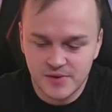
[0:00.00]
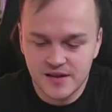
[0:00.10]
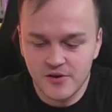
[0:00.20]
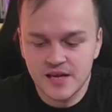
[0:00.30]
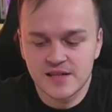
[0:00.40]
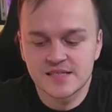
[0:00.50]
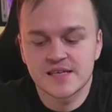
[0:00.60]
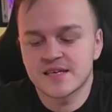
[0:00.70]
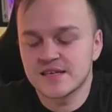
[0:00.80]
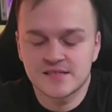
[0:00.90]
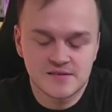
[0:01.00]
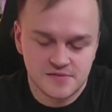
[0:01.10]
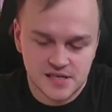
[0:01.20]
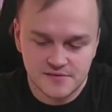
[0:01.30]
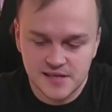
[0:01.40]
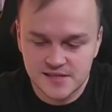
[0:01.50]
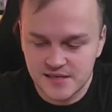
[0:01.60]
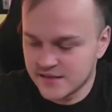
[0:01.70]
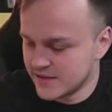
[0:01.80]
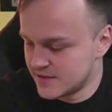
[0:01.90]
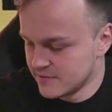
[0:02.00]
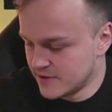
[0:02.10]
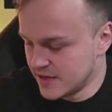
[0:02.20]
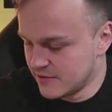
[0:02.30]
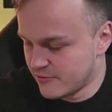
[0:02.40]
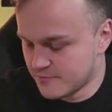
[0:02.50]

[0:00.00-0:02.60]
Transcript: okay, let's say king c5. Let's say king c5.